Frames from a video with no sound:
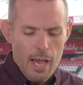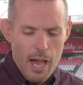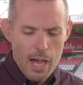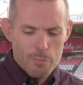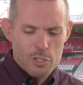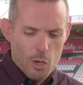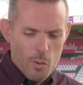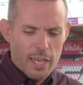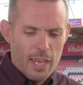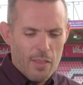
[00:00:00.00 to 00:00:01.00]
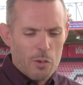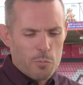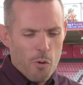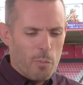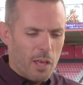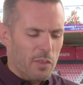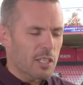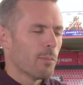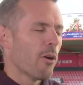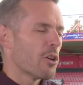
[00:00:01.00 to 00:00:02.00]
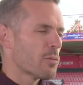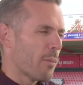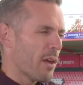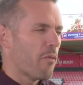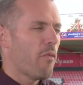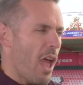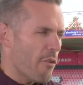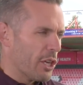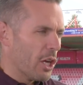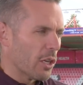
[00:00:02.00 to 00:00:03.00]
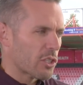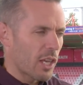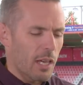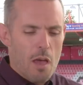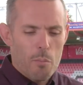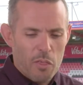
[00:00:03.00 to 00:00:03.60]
Um, so again, that's probably I think tomorrow is probably a fairer yardstick.